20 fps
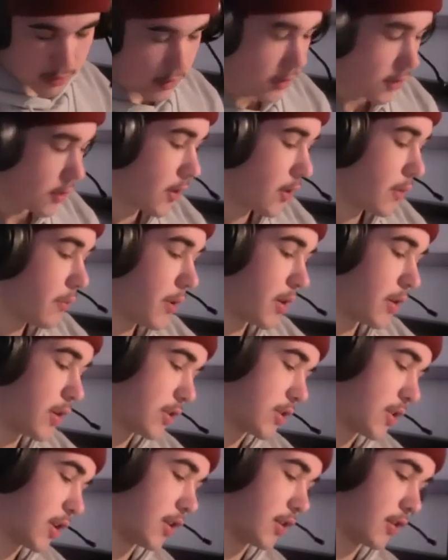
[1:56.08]
They're going to be
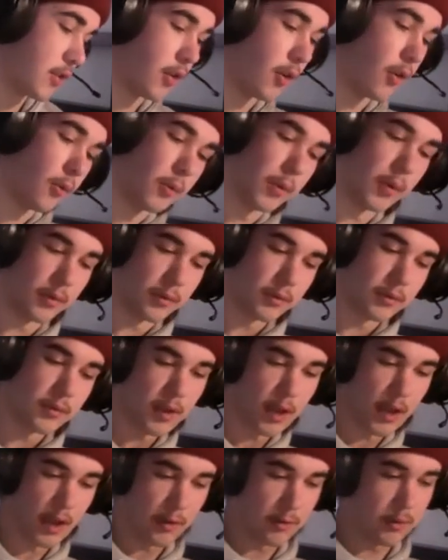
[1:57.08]
exciting to open.
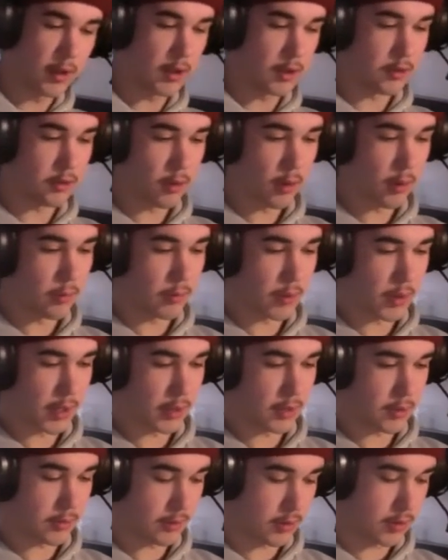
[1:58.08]
I really do hope we
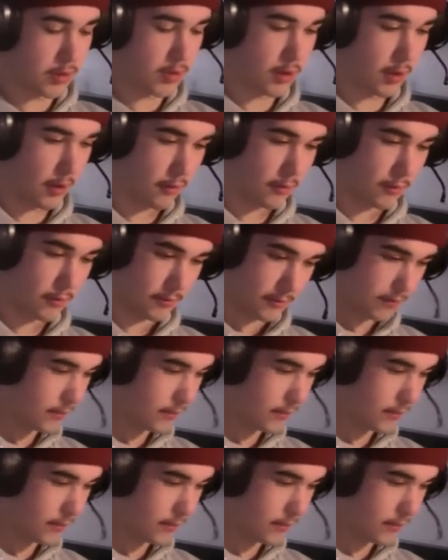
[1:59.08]
get some good stuff.